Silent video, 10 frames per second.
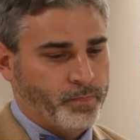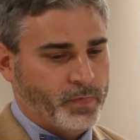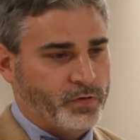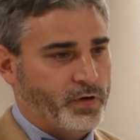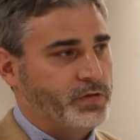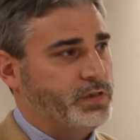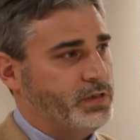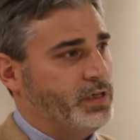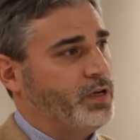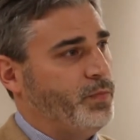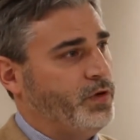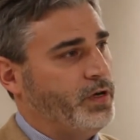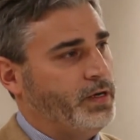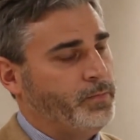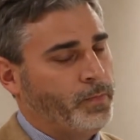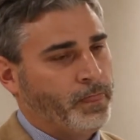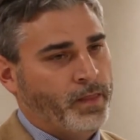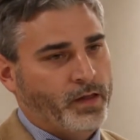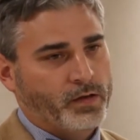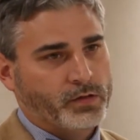services in the community.
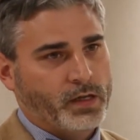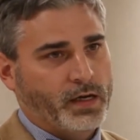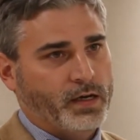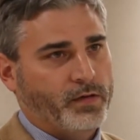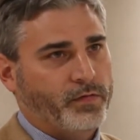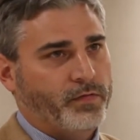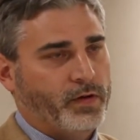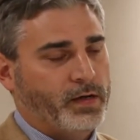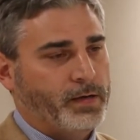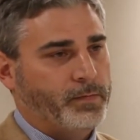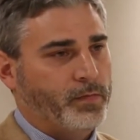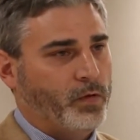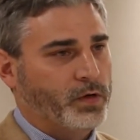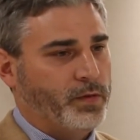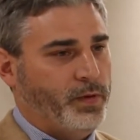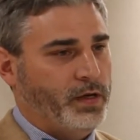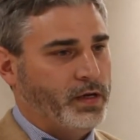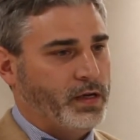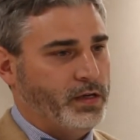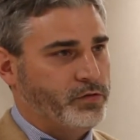There's a lot of
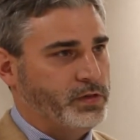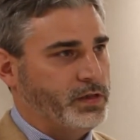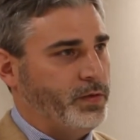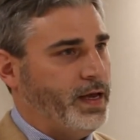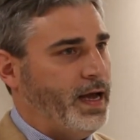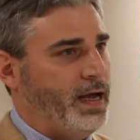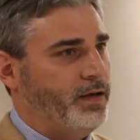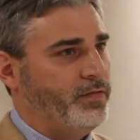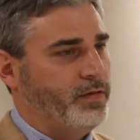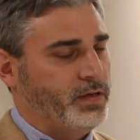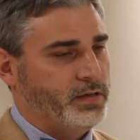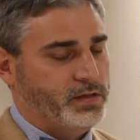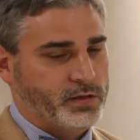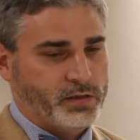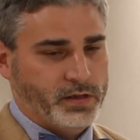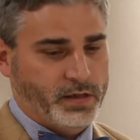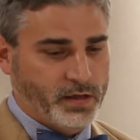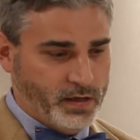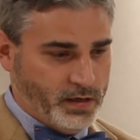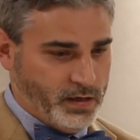orthopedic injuries that we have, and essentially,
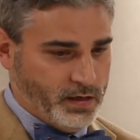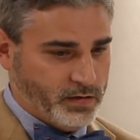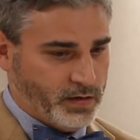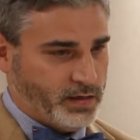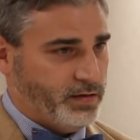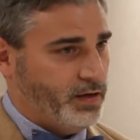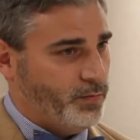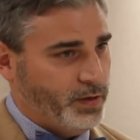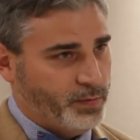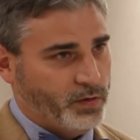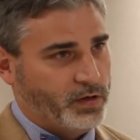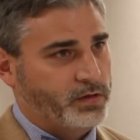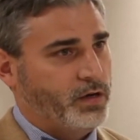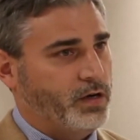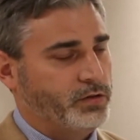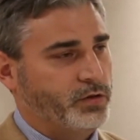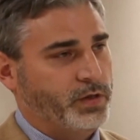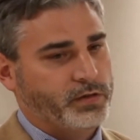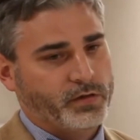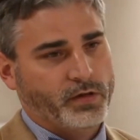as I like to tell people, our
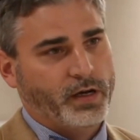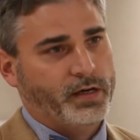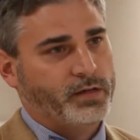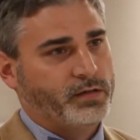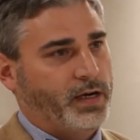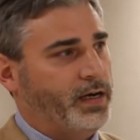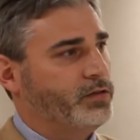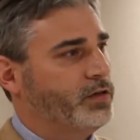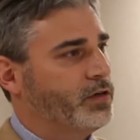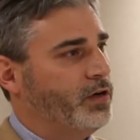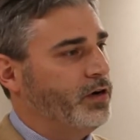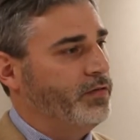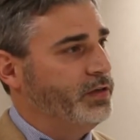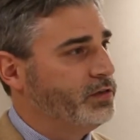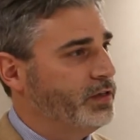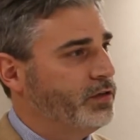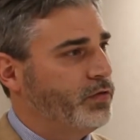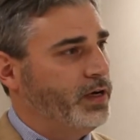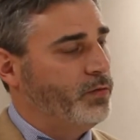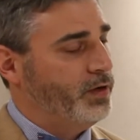joints are like tires on our car. Eventually the
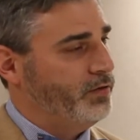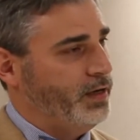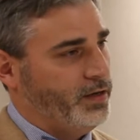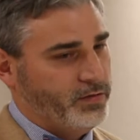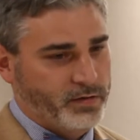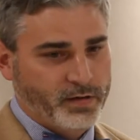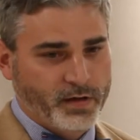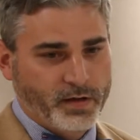tread wears out, and